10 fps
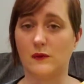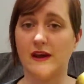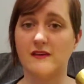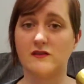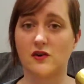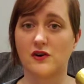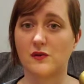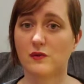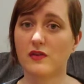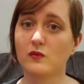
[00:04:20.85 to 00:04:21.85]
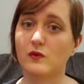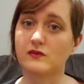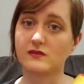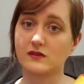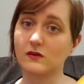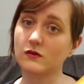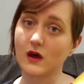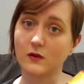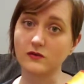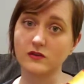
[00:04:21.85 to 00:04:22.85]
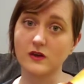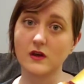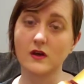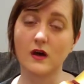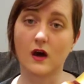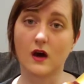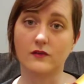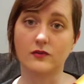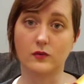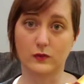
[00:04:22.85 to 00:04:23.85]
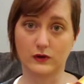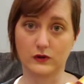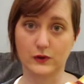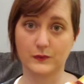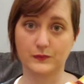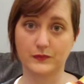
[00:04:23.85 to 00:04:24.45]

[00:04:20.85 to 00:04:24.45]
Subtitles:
What I started with was a single coat of wood glue.